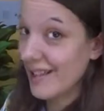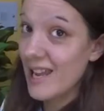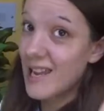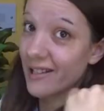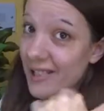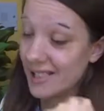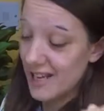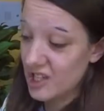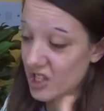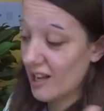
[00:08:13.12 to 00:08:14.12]
the
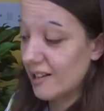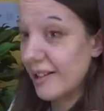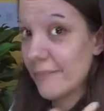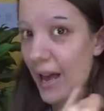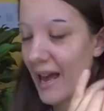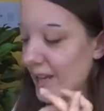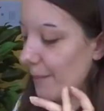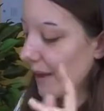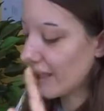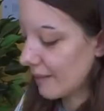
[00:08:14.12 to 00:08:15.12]
seashell bag
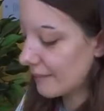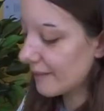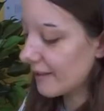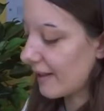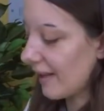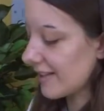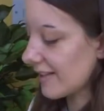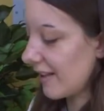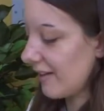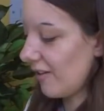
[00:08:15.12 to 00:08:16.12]
and makeup kit,
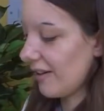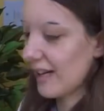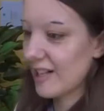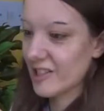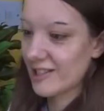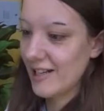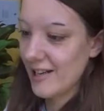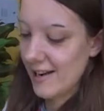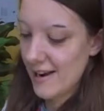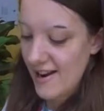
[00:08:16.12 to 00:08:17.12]
they're not
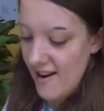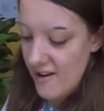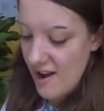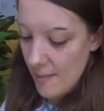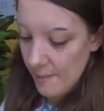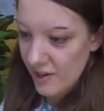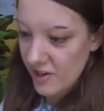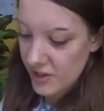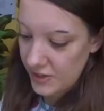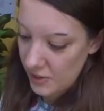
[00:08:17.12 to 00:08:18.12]
actually
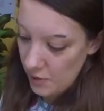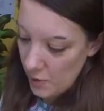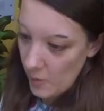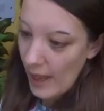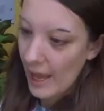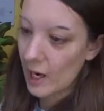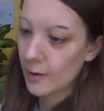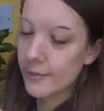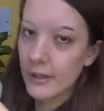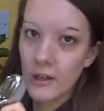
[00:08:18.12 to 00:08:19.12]
numbered to
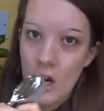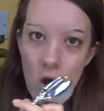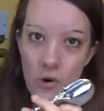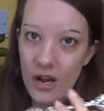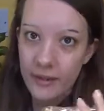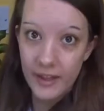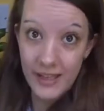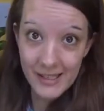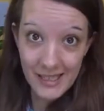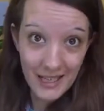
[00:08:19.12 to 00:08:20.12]
help
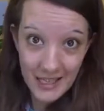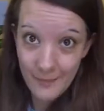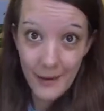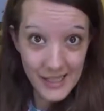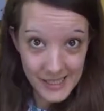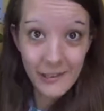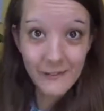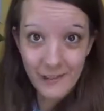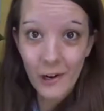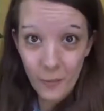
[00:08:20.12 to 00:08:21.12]
know-nothings like
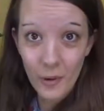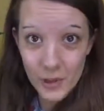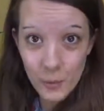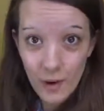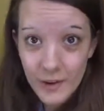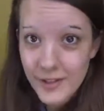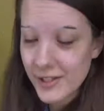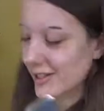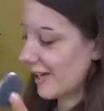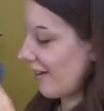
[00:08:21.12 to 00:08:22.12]
myself learn what's what,
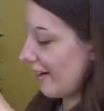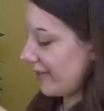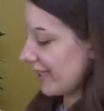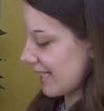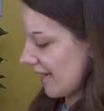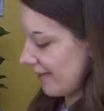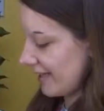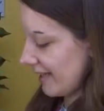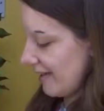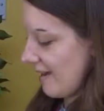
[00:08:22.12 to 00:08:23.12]
so I'm just
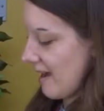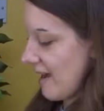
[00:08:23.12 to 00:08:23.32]
having to